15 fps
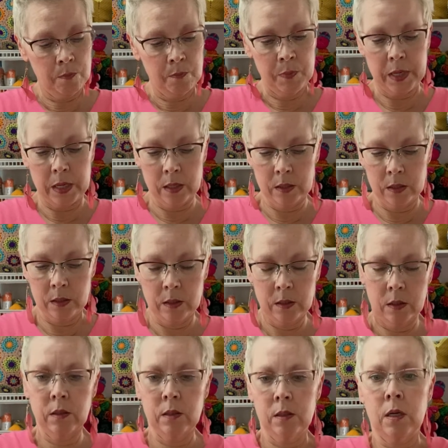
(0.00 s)
But
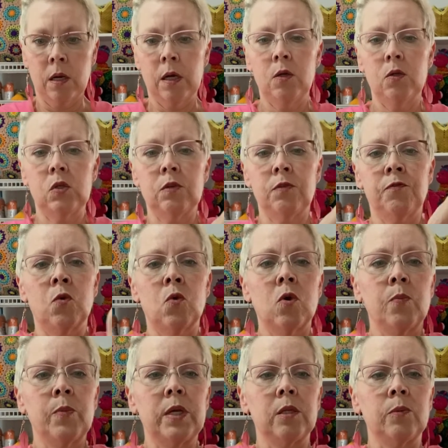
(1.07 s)
I used a
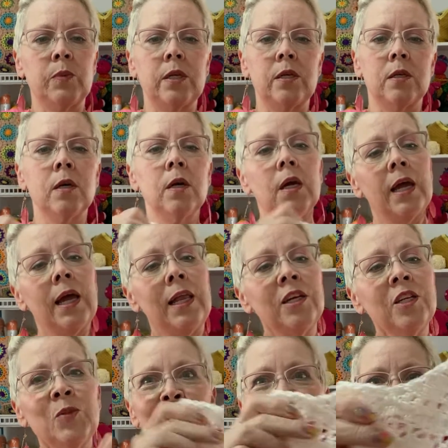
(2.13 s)
4mm. It
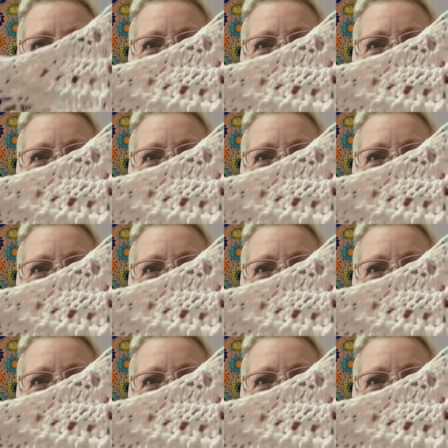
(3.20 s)
looks pretty